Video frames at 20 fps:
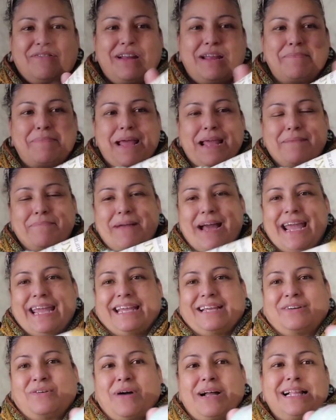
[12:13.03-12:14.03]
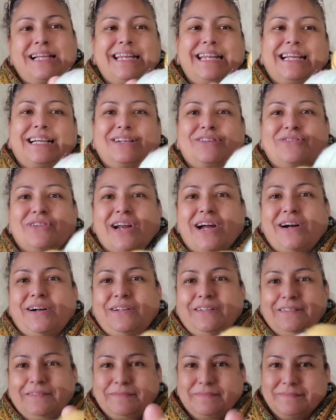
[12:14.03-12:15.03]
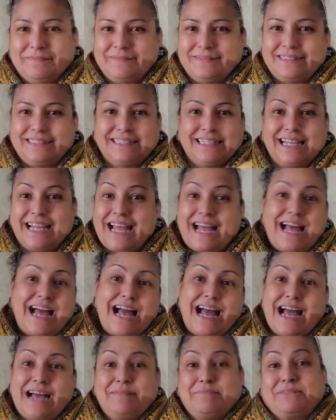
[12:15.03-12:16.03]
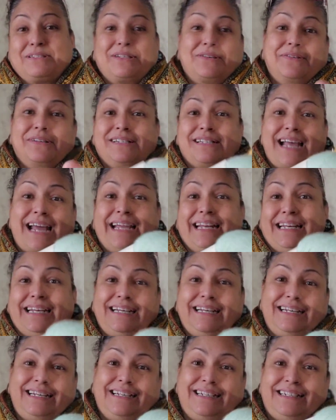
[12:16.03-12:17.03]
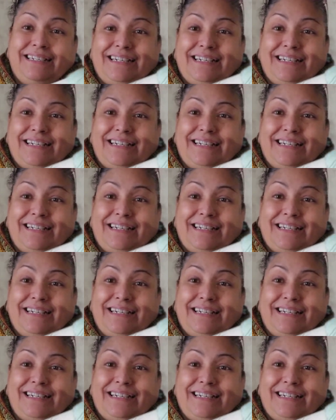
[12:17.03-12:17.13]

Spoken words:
Red Bag Mike, quality control. I'm so excited.